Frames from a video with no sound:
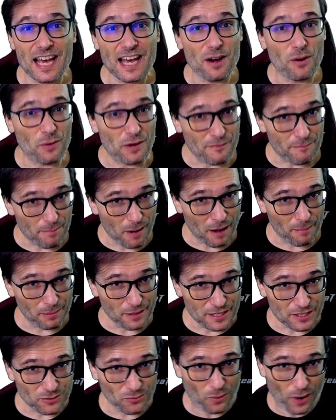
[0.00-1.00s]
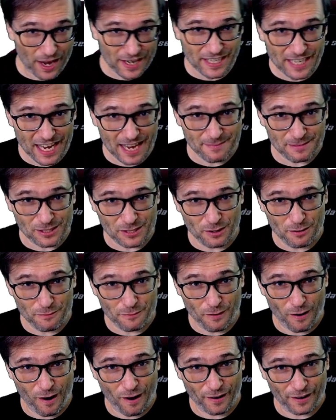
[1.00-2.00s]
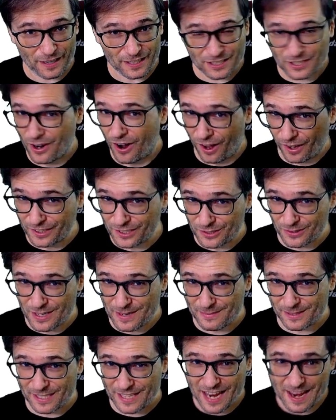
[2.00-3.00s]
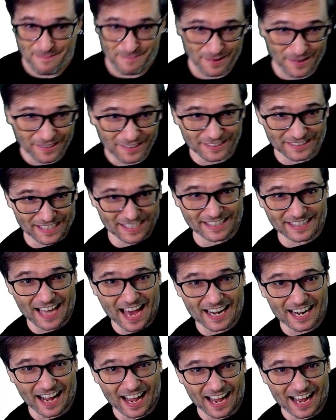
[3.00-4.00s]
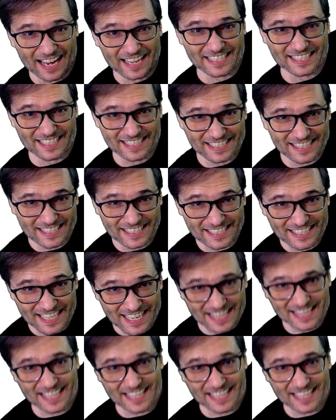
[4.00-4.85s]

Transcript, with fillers: We've published one game so far. It's called Dreamscaper. Click that eye to see